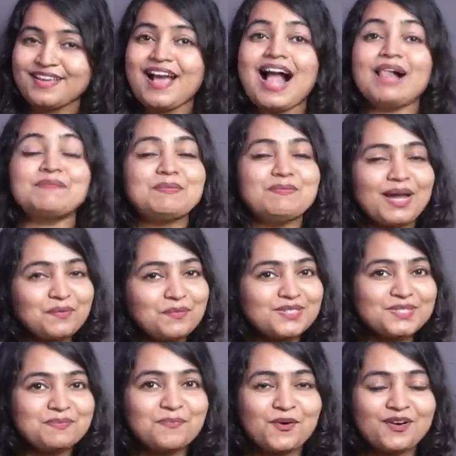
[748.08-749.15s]
I'll be back with
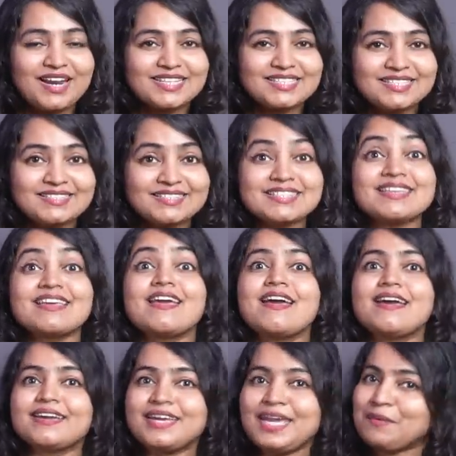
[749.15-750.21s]
some more lessons.
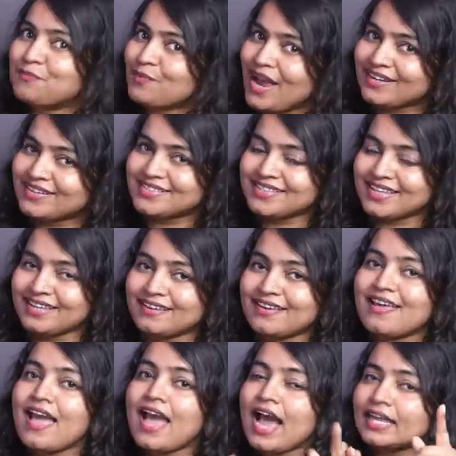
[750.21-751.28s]
Keep practicing
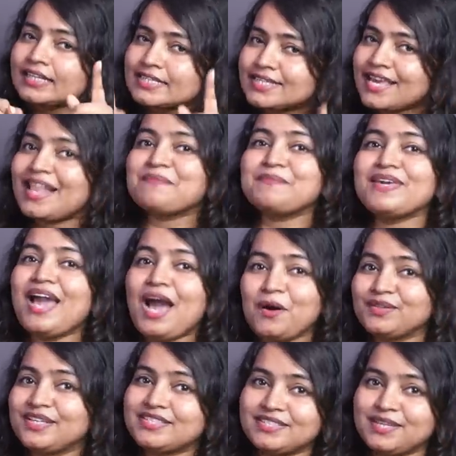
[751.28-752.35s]
and tell me how
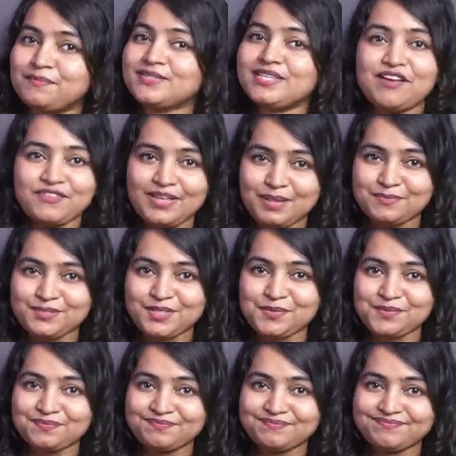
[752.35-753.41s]
these tips have helped you.
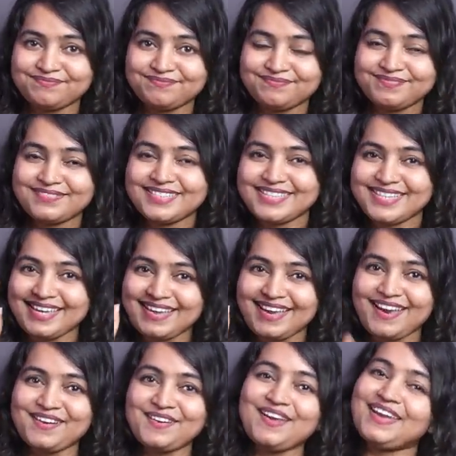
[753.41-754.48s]
Take
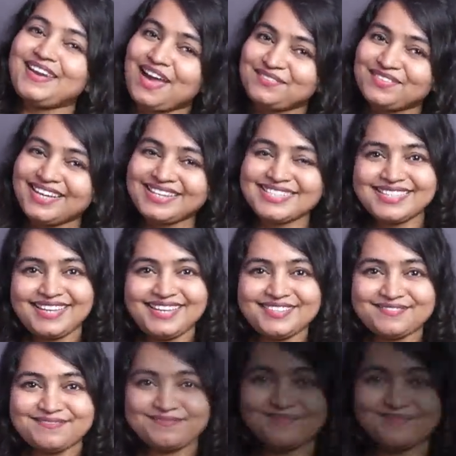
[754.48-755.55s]
care and have a nice day.